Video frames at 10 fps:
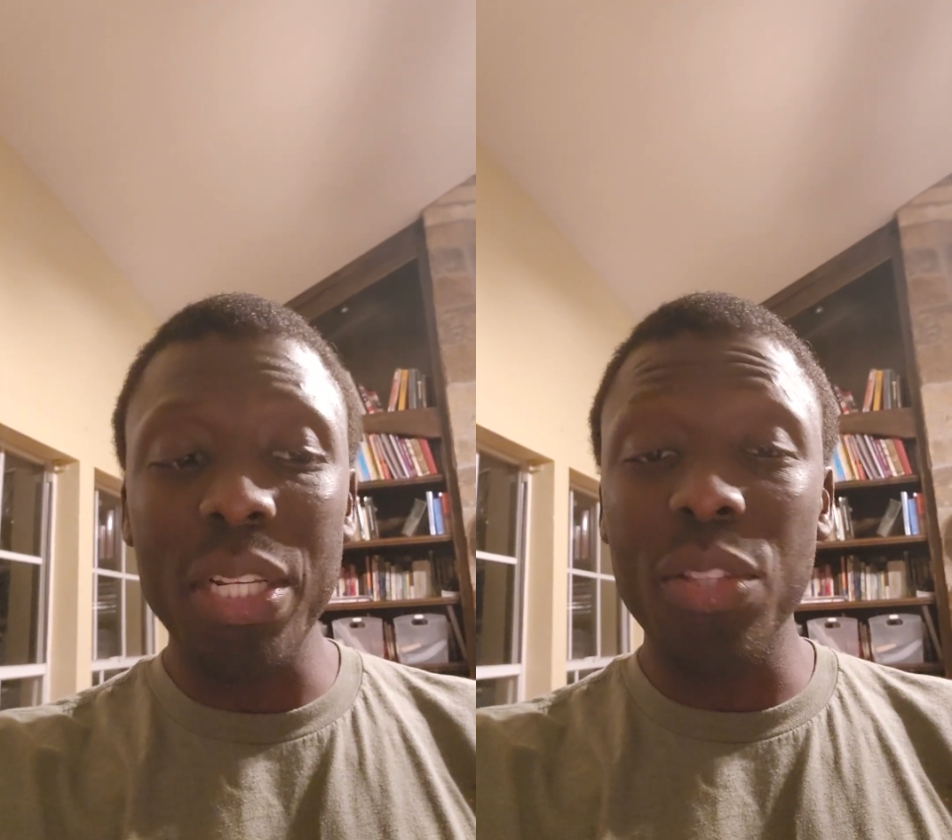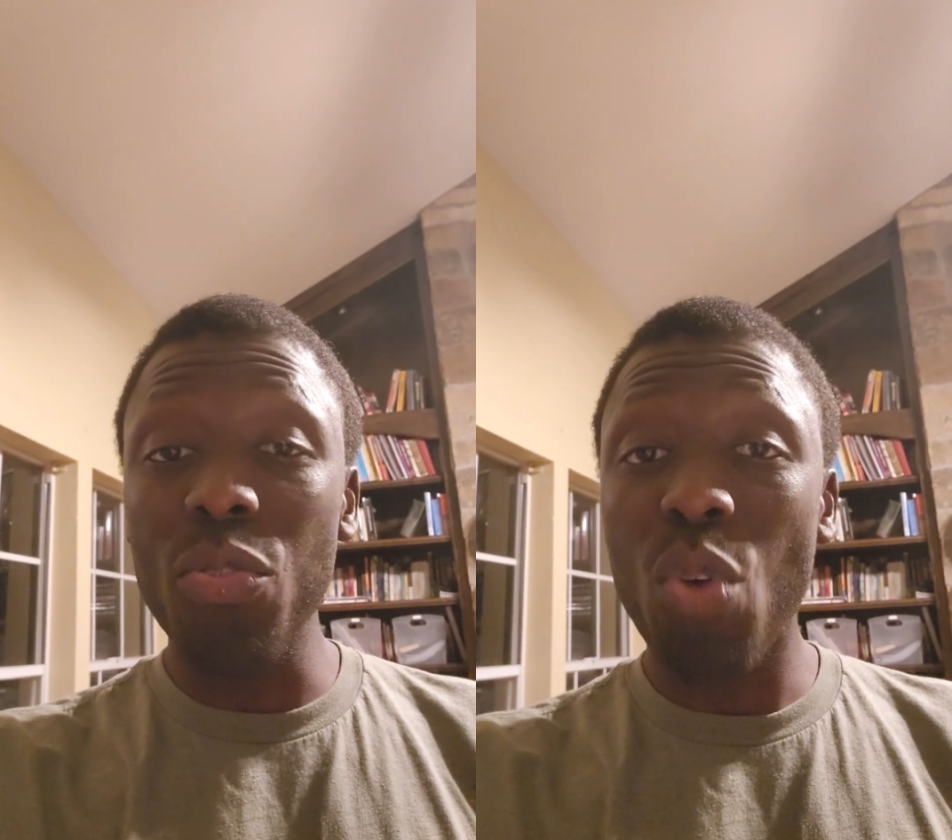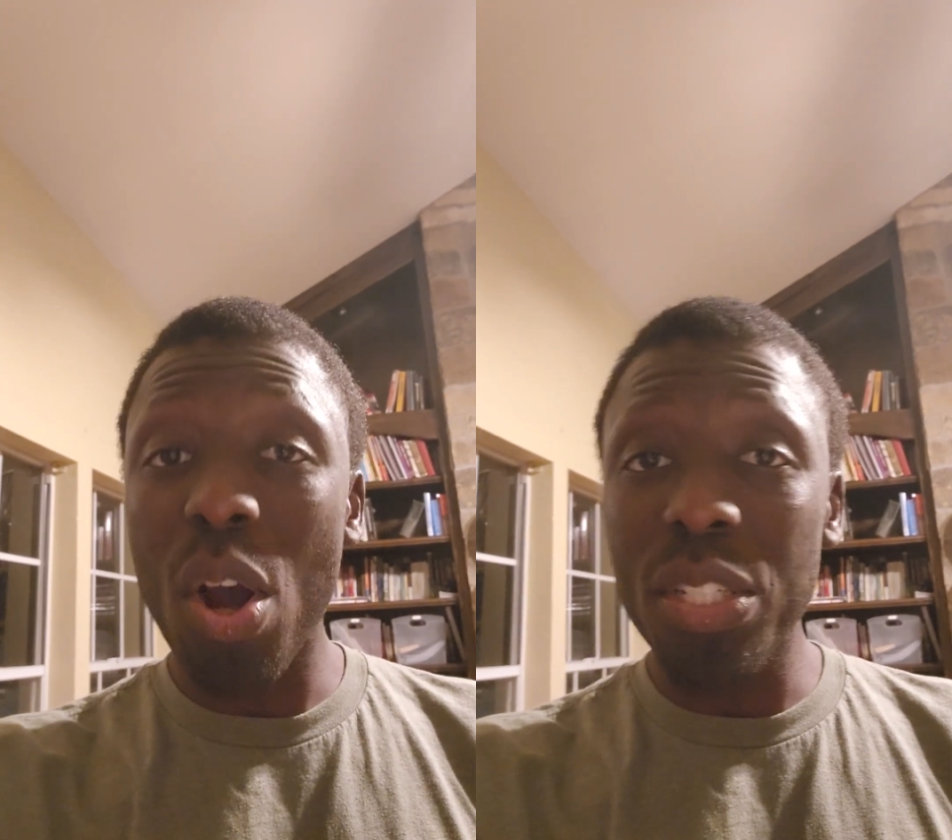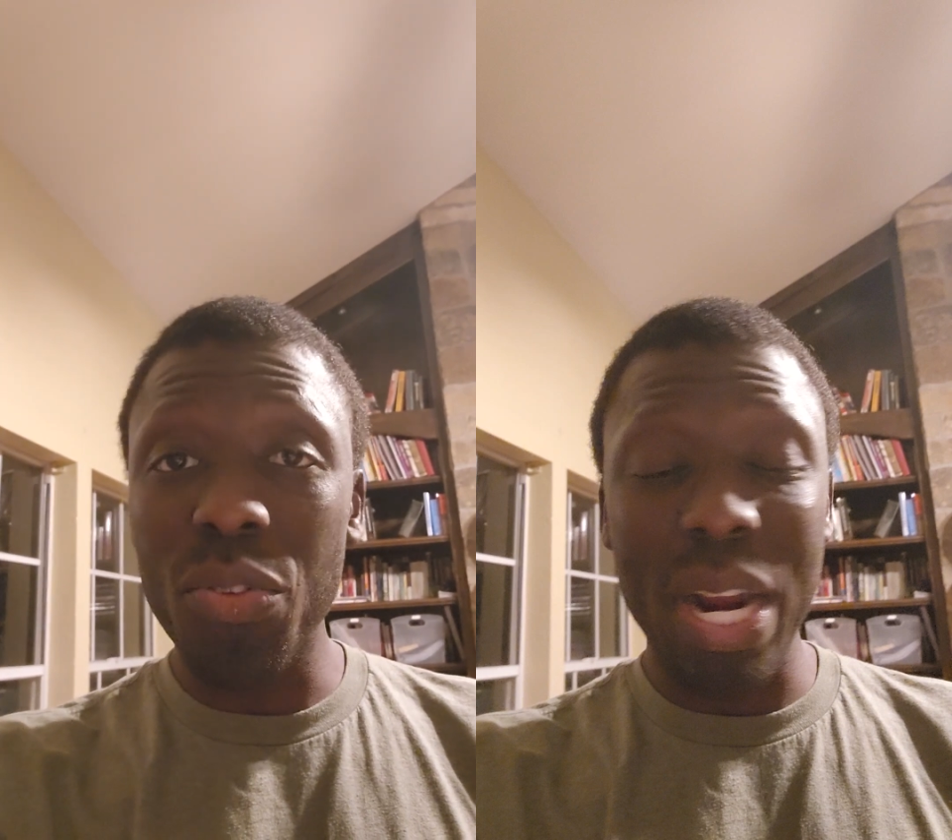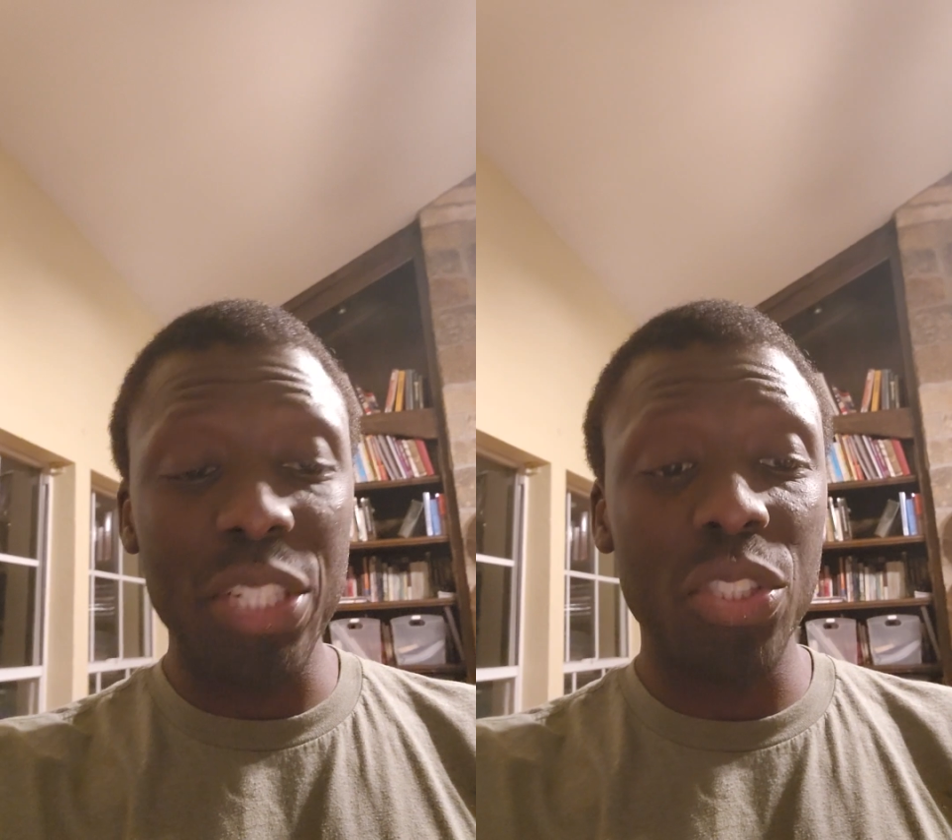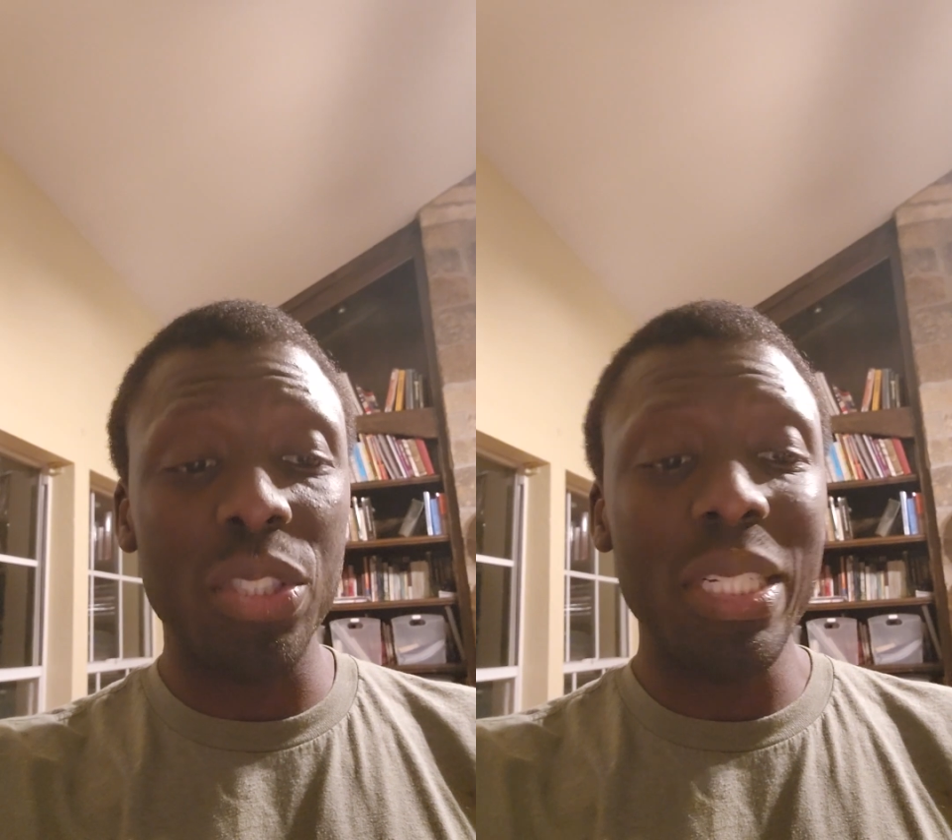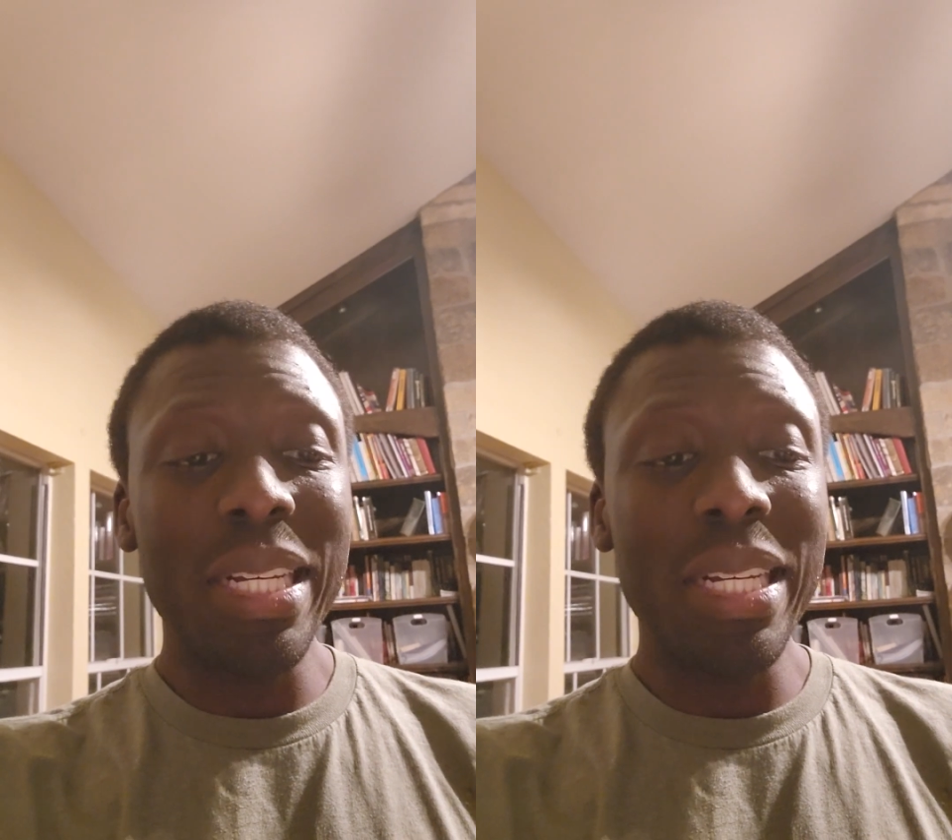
in the wrong direction